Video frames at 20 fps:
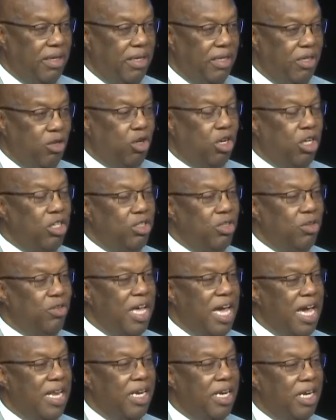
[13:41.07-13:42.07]
You can do
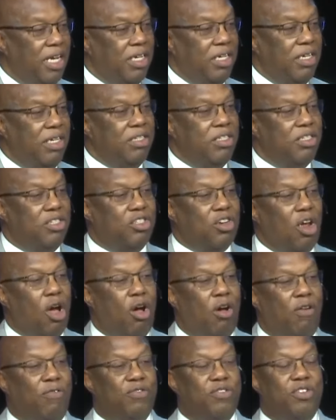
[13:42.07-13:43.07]
that in a
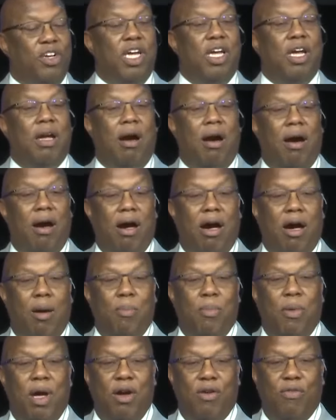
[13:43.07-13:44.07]
soft,
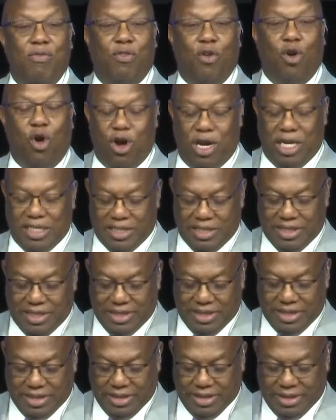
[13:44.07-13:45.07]
calm
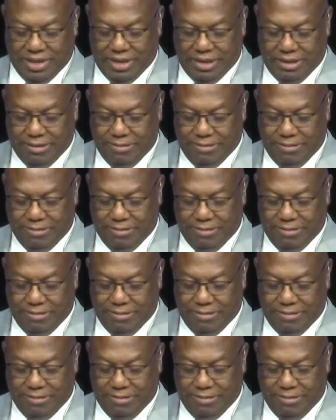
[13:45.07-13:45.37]
voice.